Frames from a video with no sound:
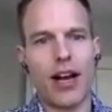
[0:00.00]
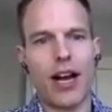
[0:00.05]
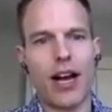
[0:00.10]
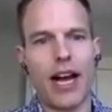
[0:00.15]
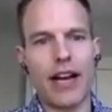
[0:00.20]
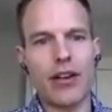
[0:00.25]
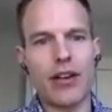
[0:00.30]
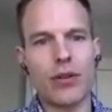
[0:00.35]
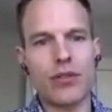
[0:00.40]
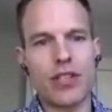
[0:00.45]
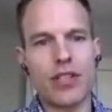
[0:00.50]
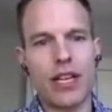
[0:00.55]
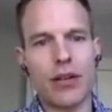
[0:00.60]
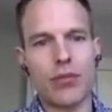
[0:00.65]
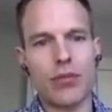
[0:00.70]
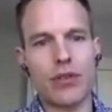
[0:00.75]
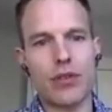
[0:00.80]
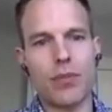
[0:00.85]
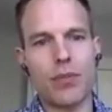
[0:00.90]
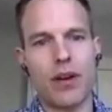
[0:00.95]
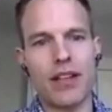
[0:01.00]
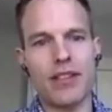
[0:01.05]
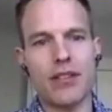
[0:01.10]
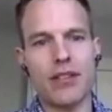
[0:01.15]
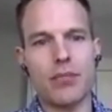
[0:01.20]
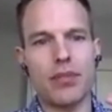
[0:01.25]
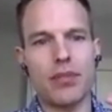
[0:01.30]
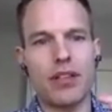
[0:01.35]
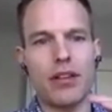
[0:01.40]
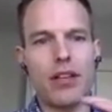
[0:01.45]
I don't take
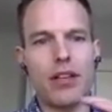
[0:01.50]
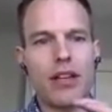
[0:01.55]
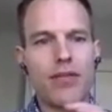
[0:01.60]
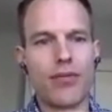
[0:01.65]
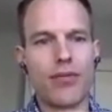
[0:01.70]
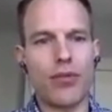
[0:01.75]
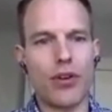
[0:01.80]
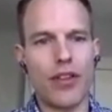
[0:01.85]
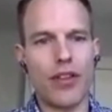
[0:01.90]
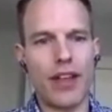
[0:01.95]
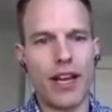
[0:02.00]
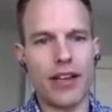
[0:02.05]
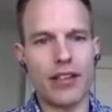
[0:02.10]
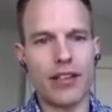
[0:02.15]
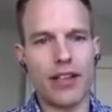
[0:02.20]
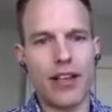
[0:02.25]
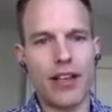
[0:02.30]
responsibility for that.